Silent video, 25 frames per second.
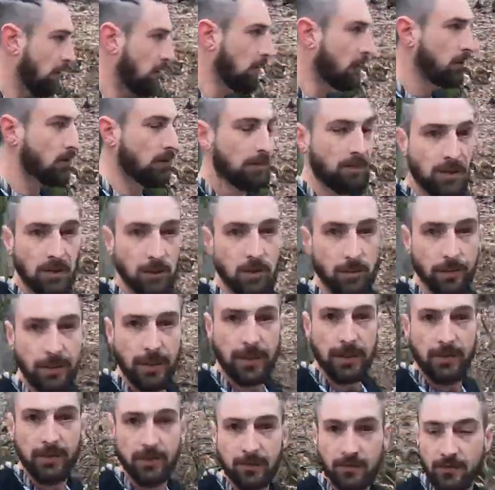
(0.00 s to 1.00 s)
all the
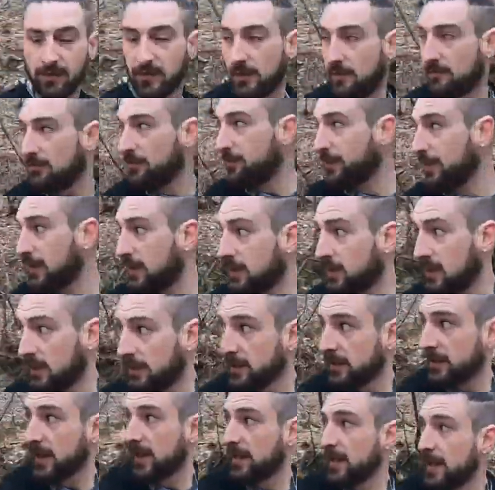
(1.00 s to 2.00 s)
bluebells and everything.
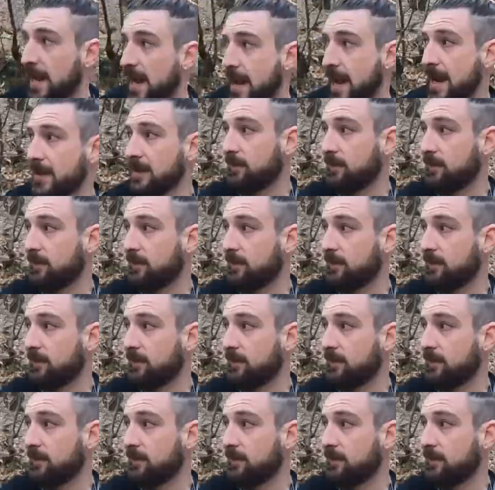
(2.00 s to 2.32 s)
Cali,